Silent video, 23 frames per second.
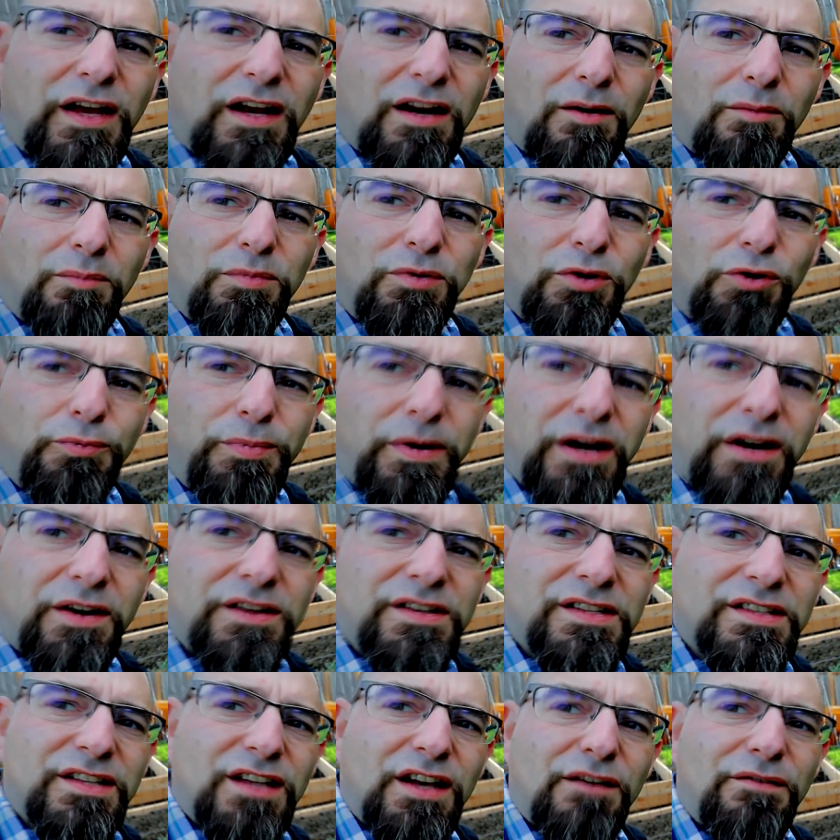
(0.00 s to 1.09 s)
got our
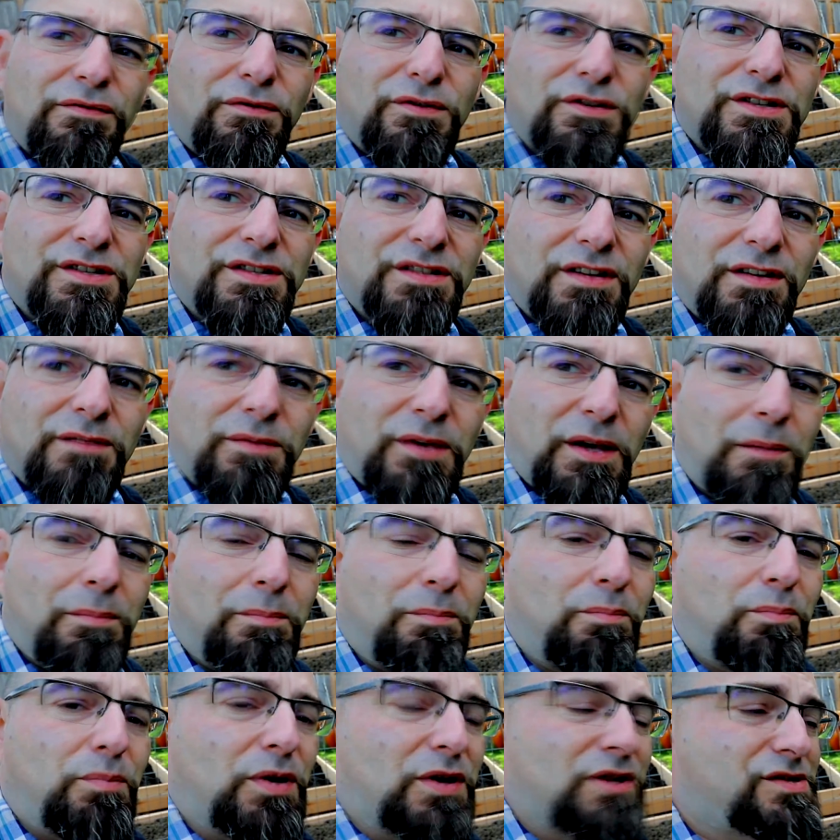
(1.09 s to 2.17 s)
blueberry stuff, which is going to be a
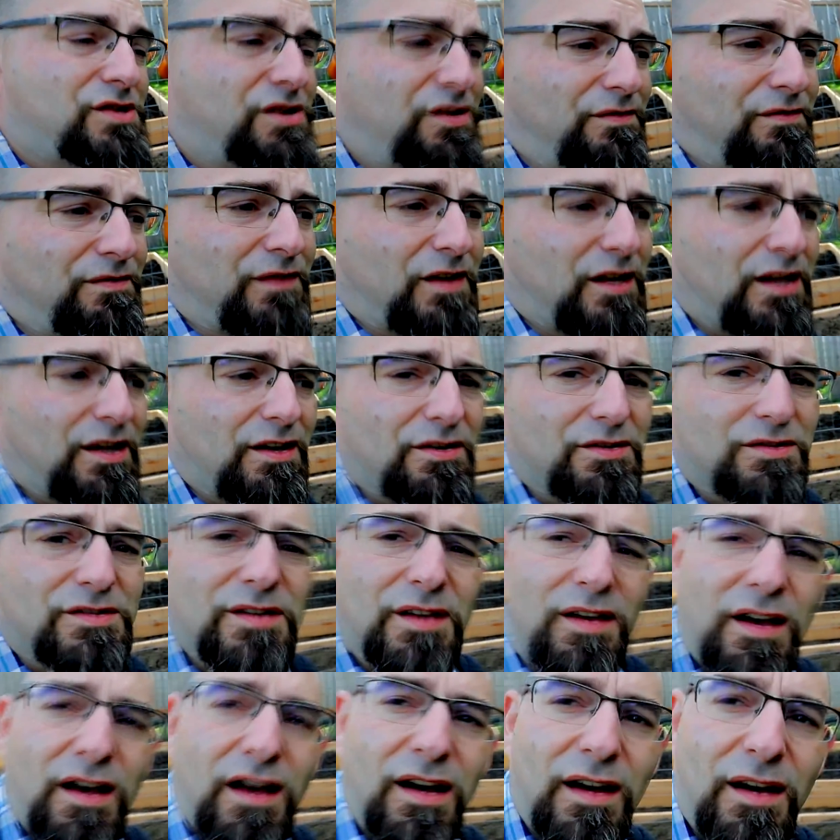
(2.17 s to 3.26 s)
bunch of videos
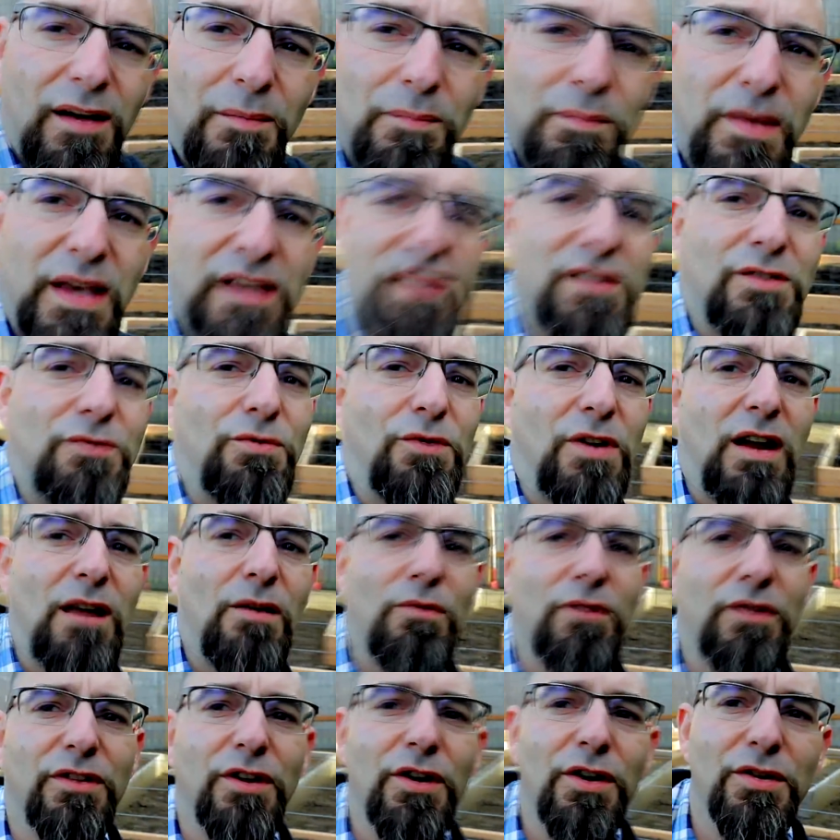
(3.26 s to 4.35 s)
messing
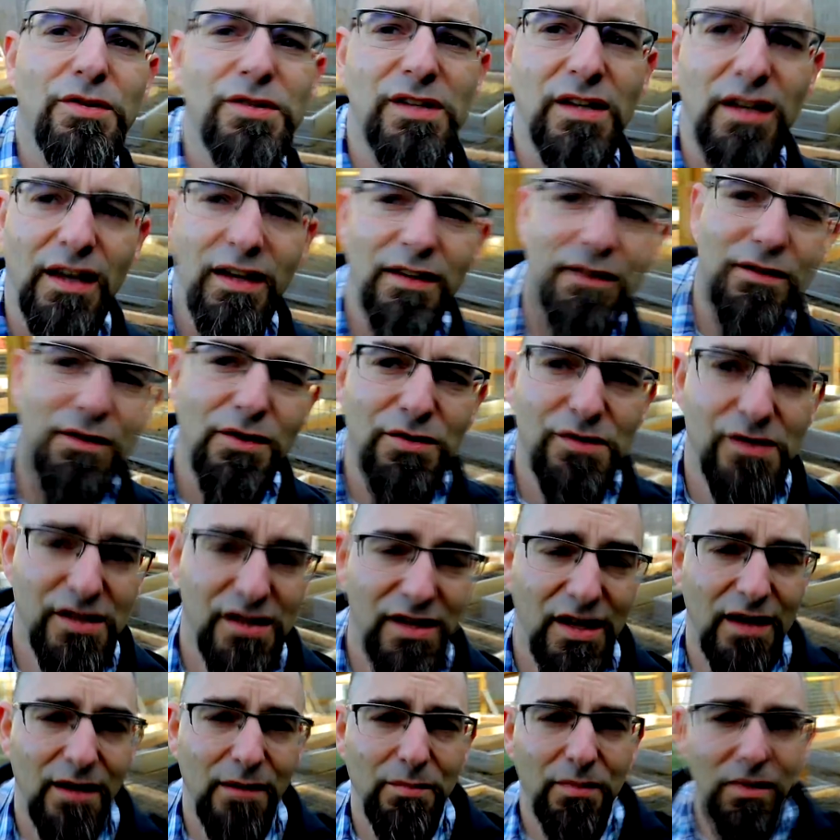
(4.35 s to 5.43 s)
around with those and getting those
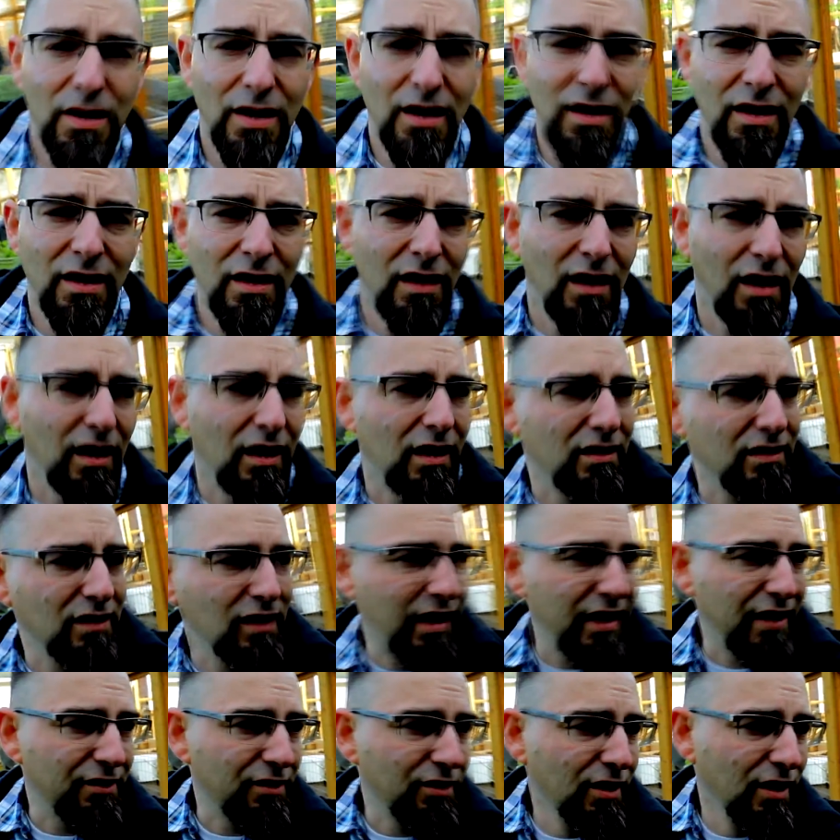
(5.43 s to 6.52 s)
set up
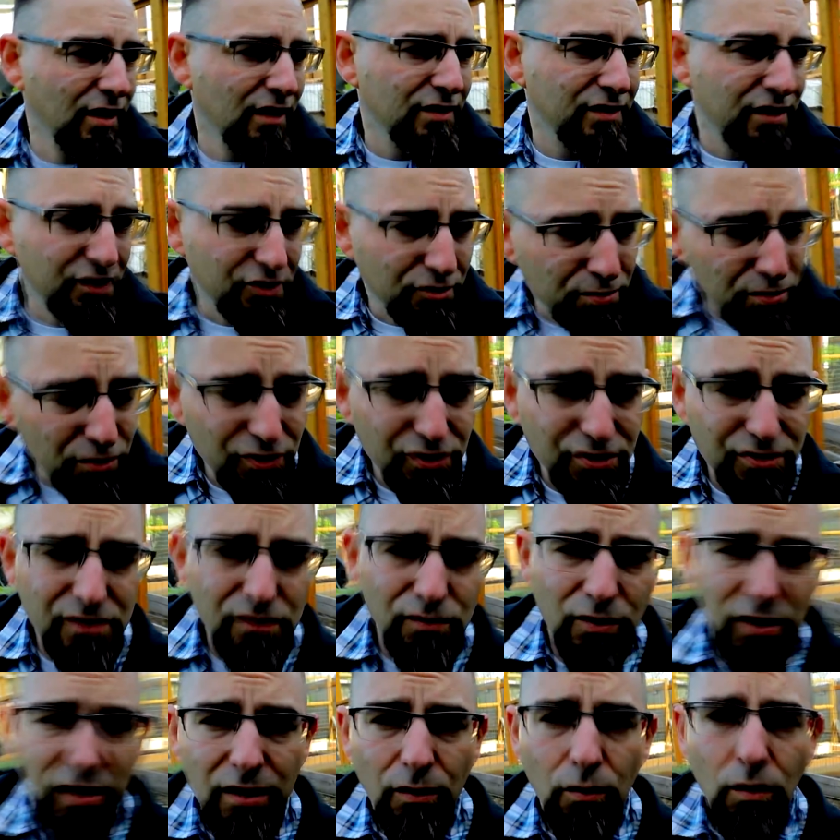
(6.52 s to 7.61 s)
later. They do produce
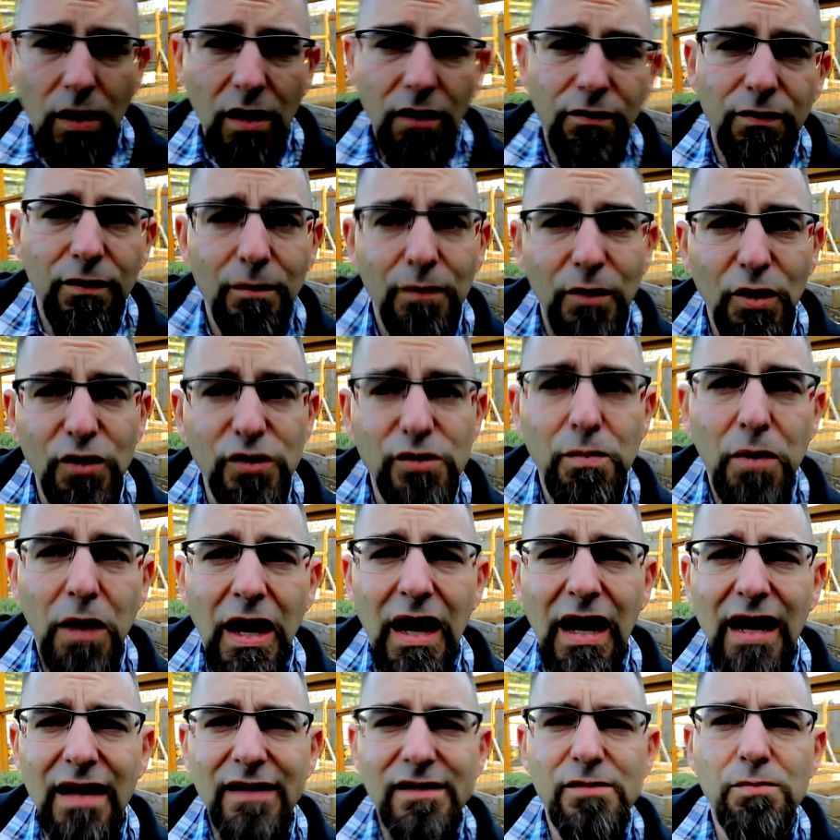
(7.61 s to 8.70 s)
really well from those
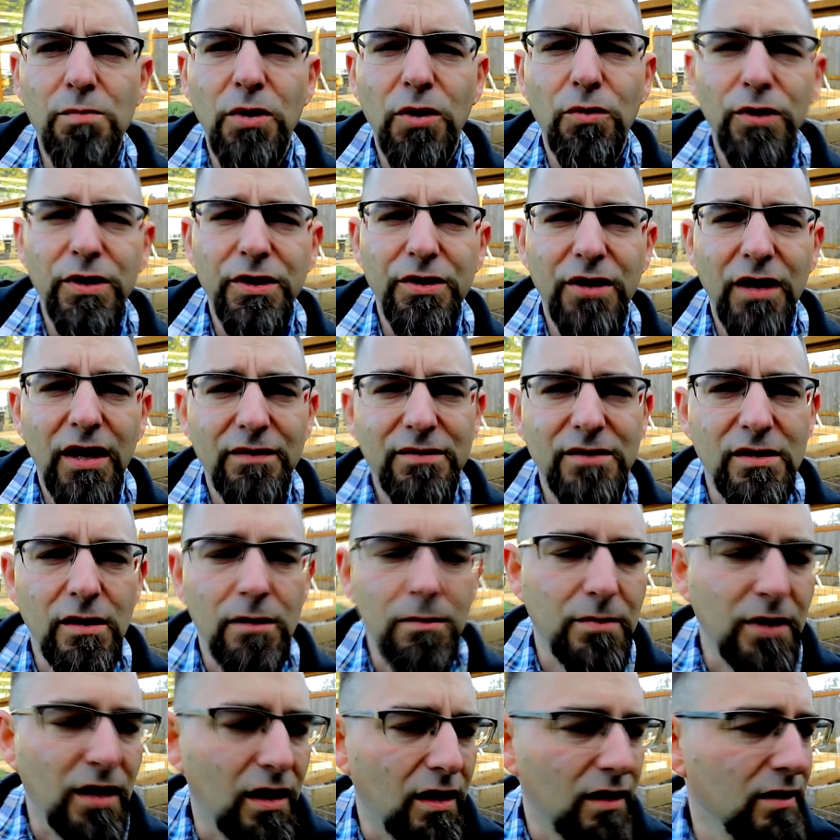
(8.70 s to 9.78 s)
pots, but we do have
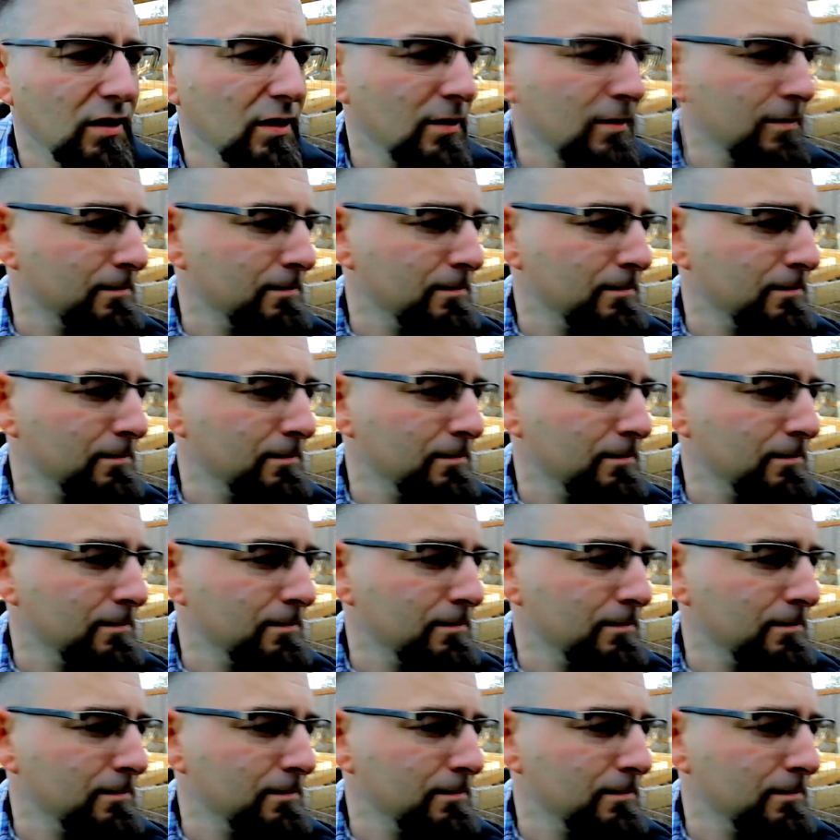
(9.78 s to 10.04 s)
some